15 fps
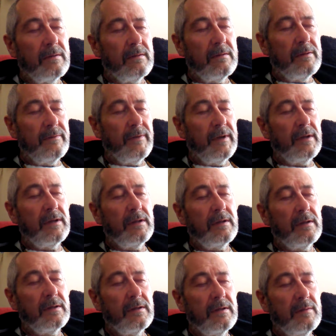defending
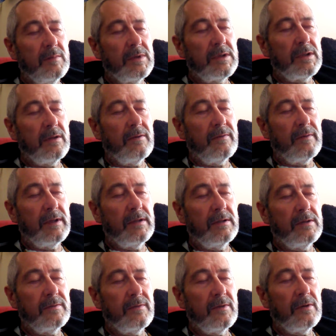himself and
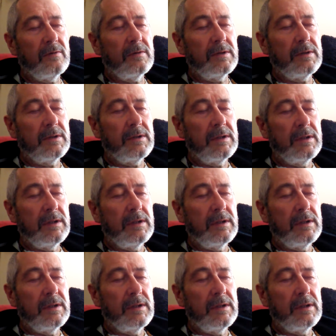his followers